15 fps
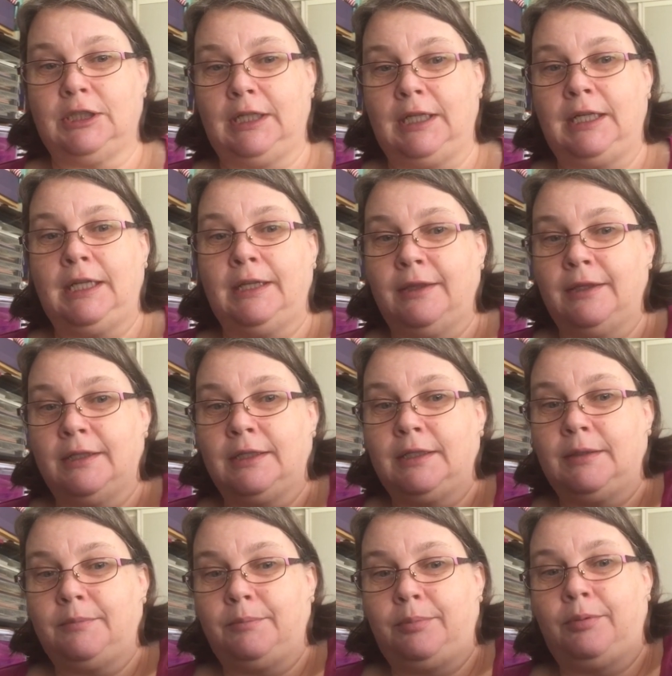either
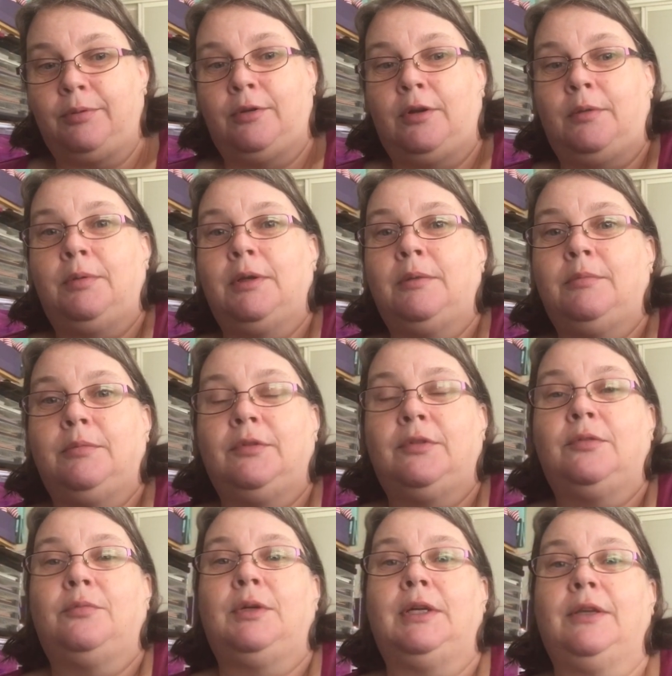problems
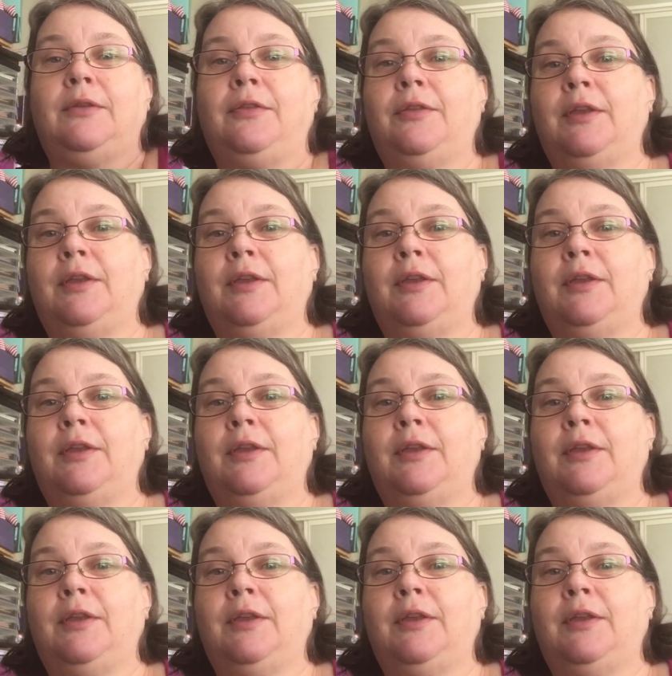with